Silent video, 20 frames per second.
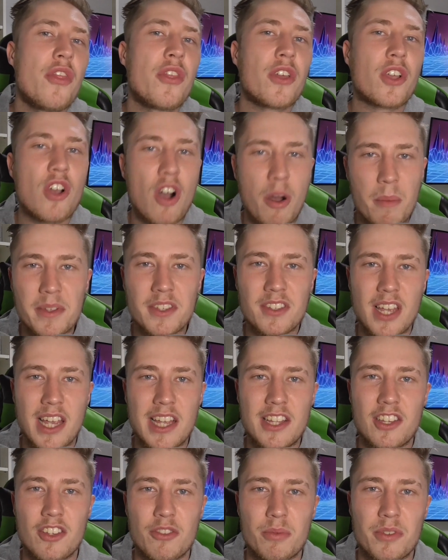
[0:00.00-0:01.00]
the
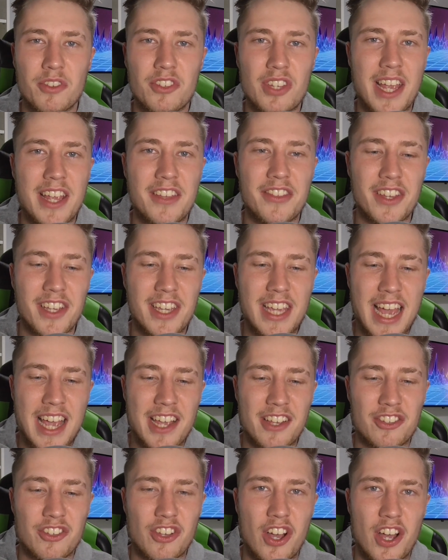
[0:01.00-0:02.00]
commentators were saying that
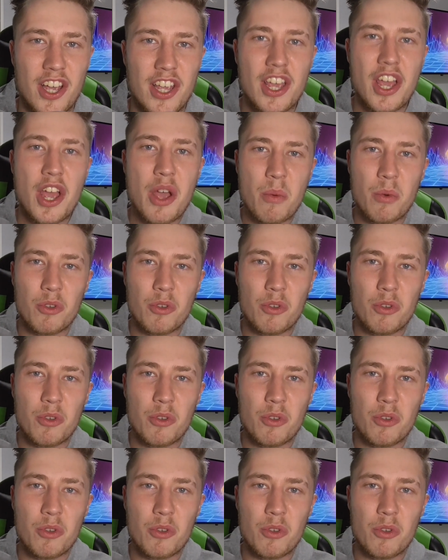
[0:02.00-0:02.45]
KSI